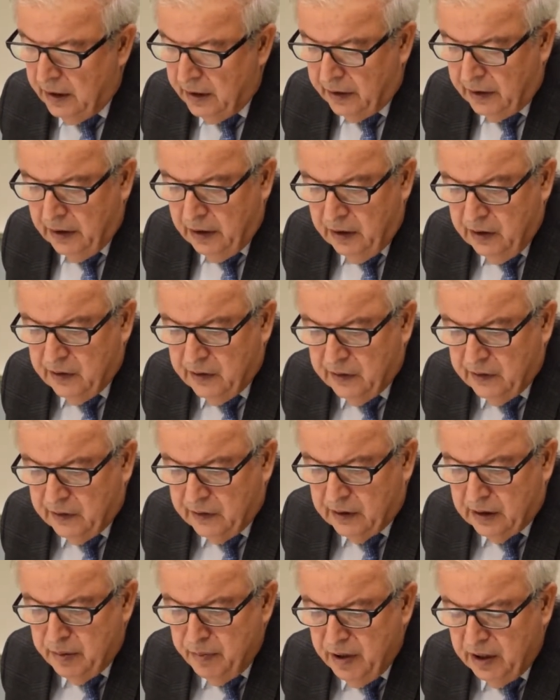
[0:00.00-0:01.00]
Religious
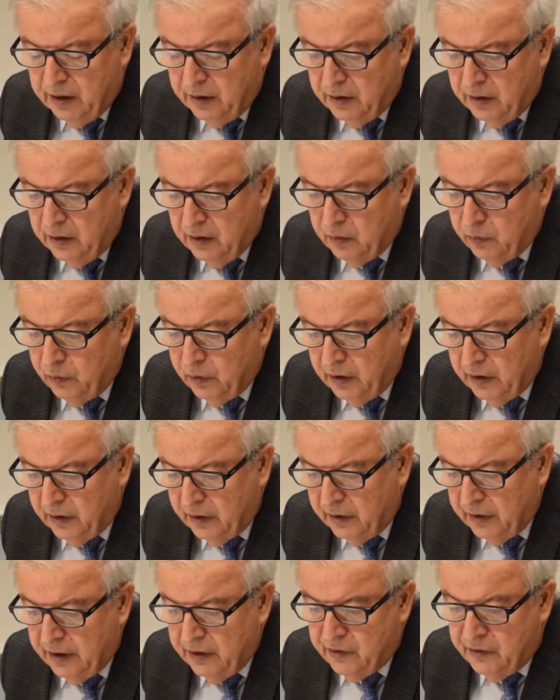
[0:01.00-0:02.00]
communities were
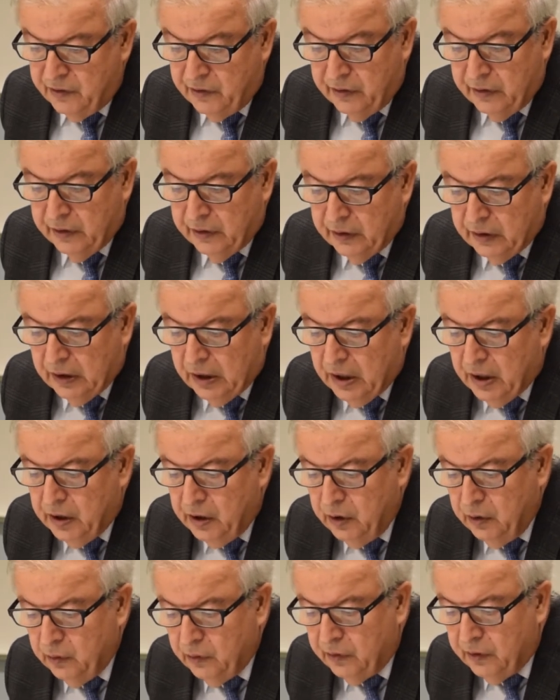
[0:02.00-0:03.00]
registered,
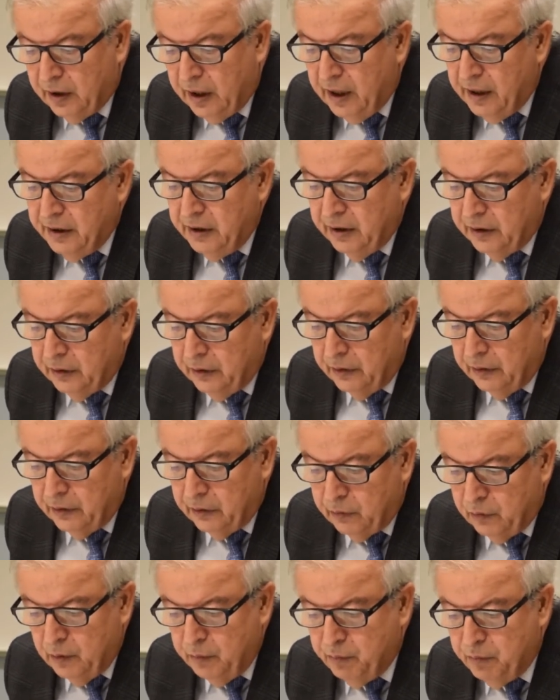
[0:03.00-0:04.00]
new
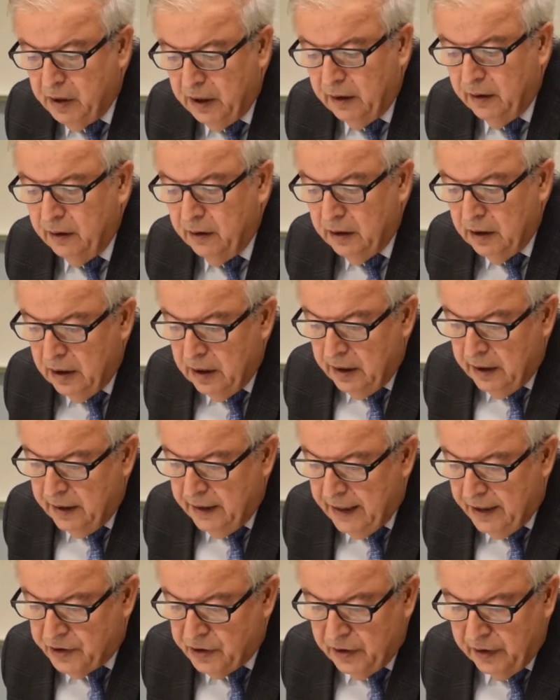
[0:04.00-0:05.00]
synagogues were built,
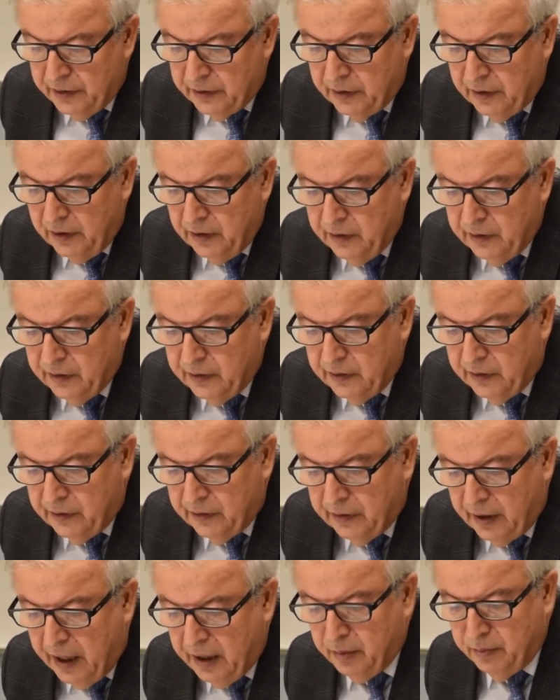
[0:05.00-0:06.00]
national religious
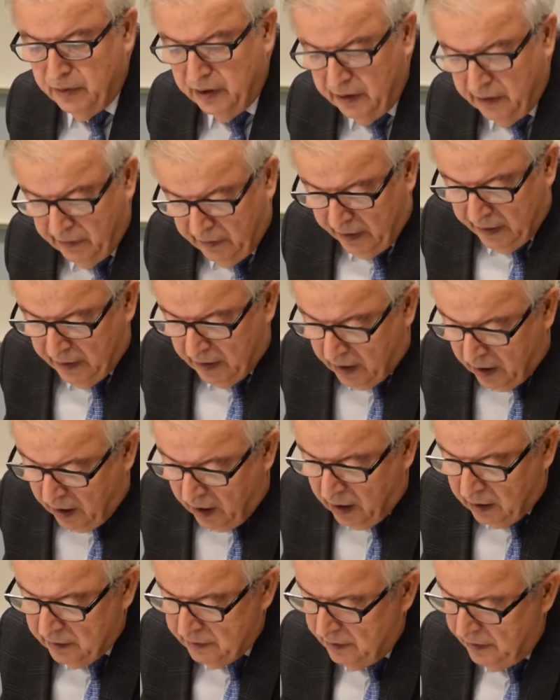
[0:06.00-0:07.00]
ceremonies and
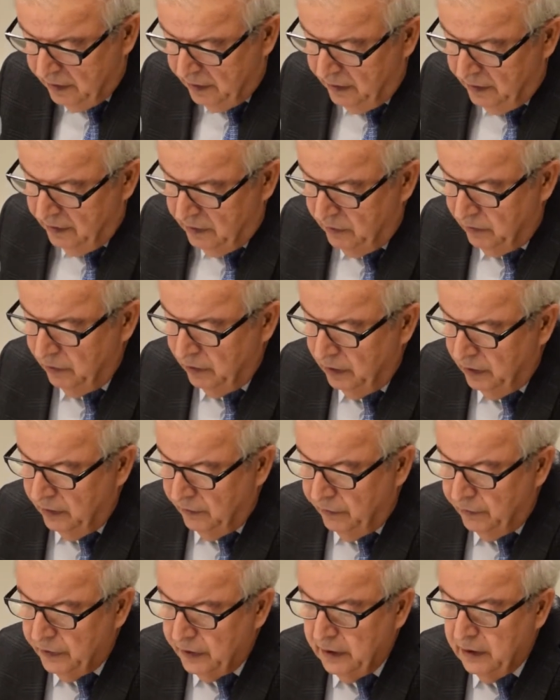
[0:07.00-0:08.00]
holidays were
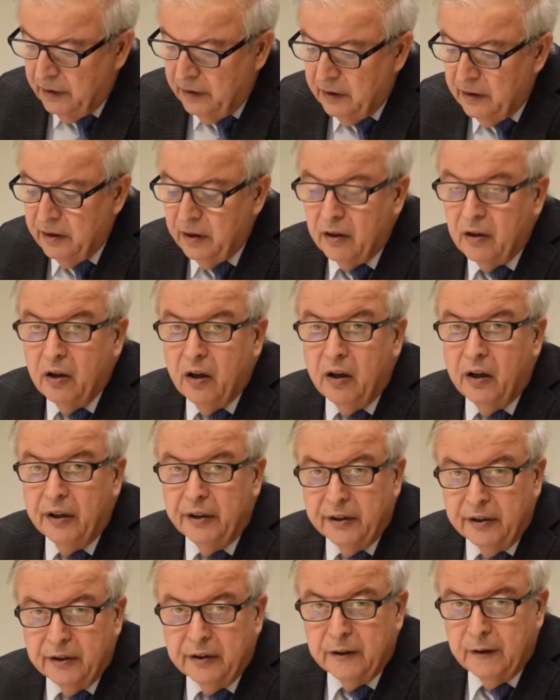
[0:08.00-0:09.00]
freely
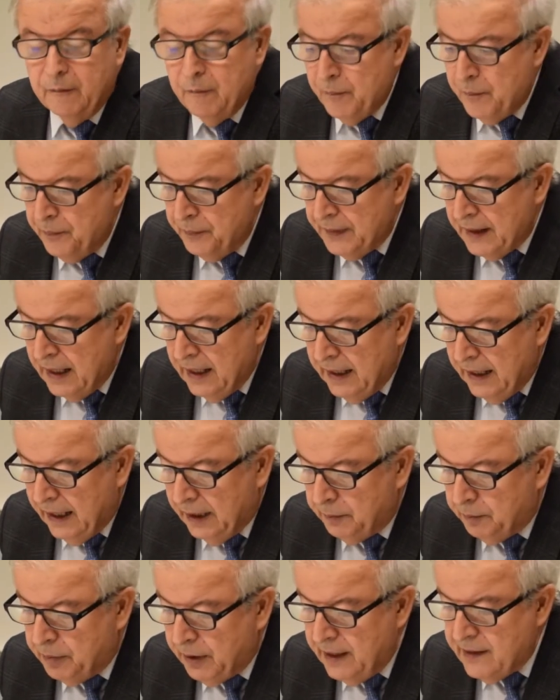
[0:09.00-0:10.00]
recorded.
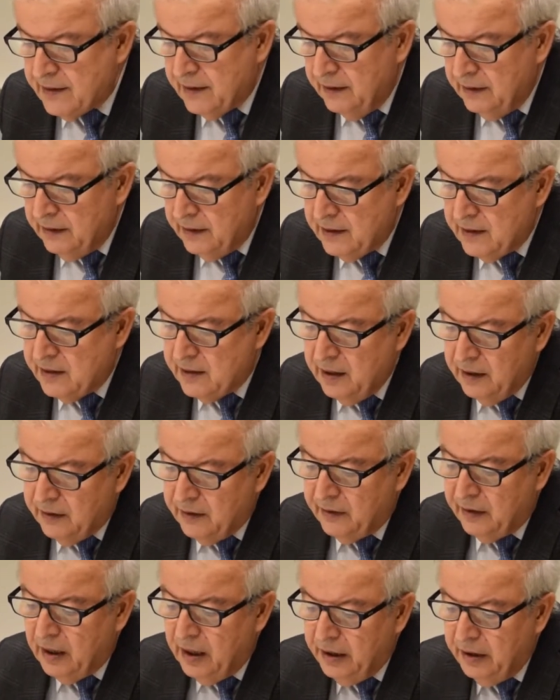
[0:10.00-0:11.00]
At present, 6
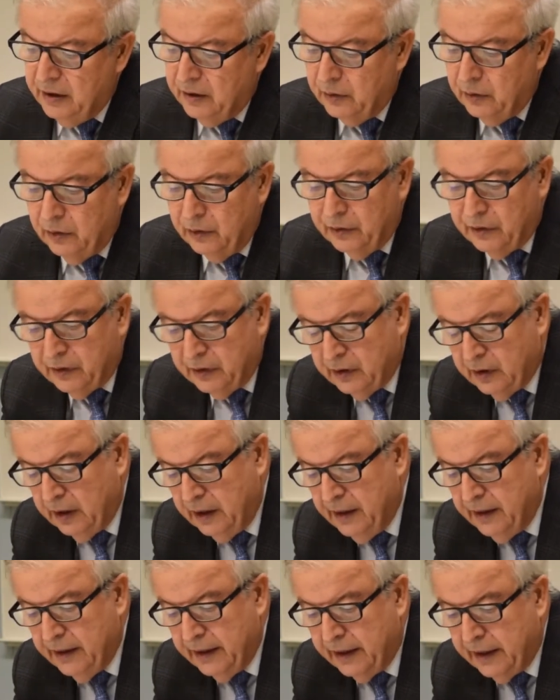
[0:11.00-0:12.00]
synagogues
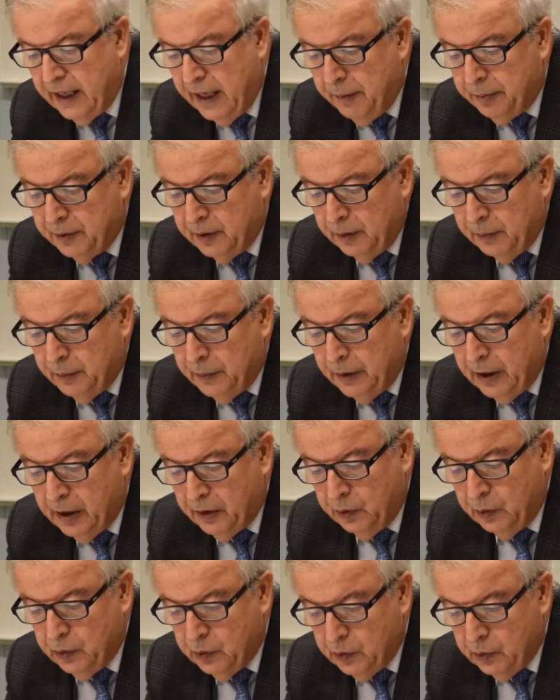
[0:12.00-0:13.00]
in the capital
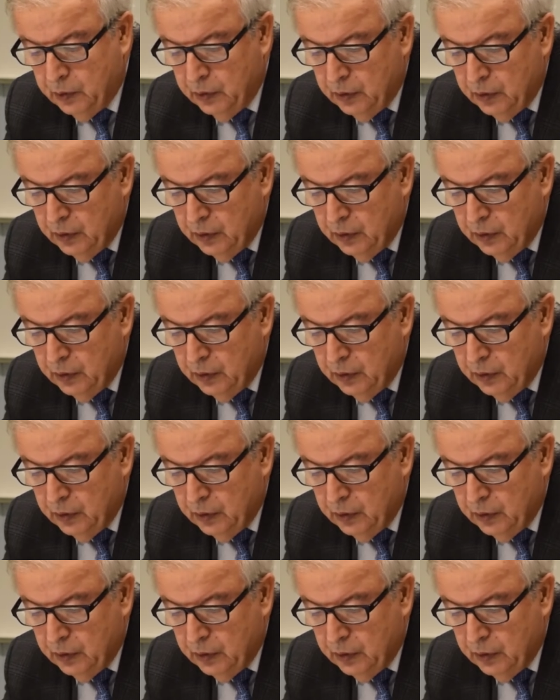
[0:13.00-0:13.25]
Baku,